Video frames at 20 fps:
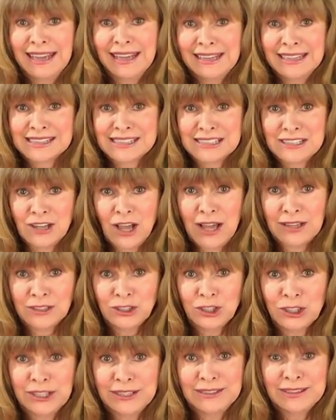It is
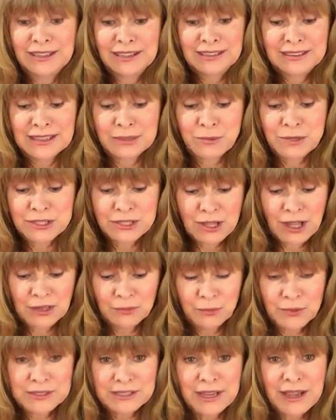not good. The
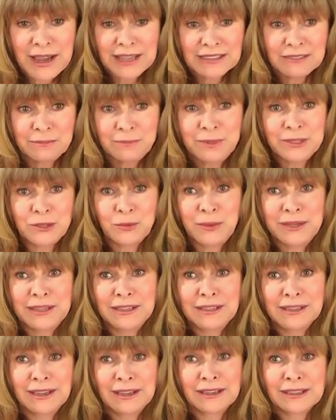result was kind of
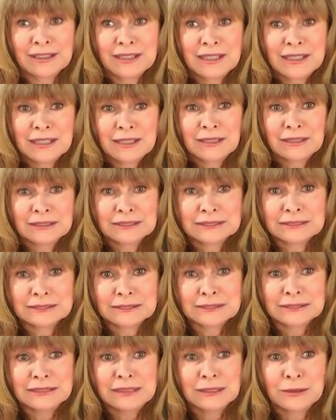between,
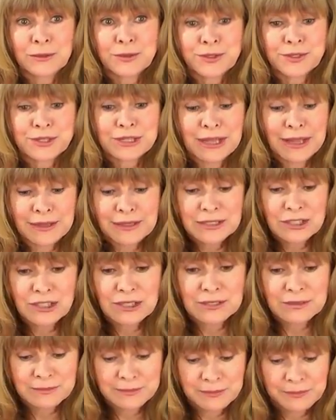
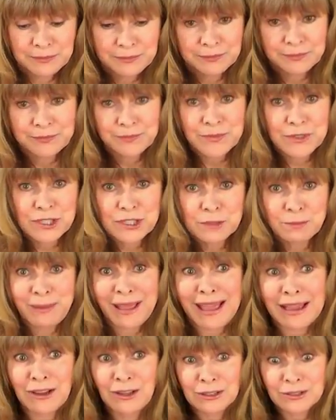sludge and
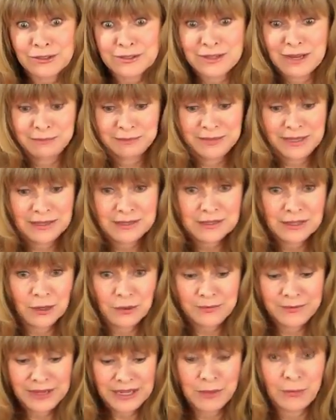spackle or something.
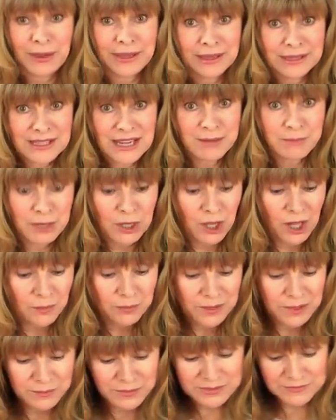So anyway, it's got to be
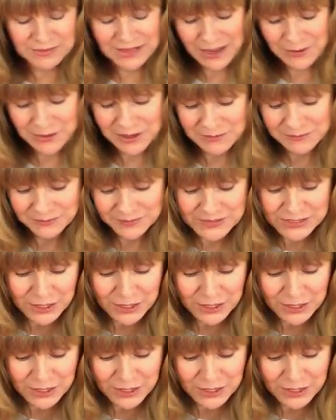all-purpose flour.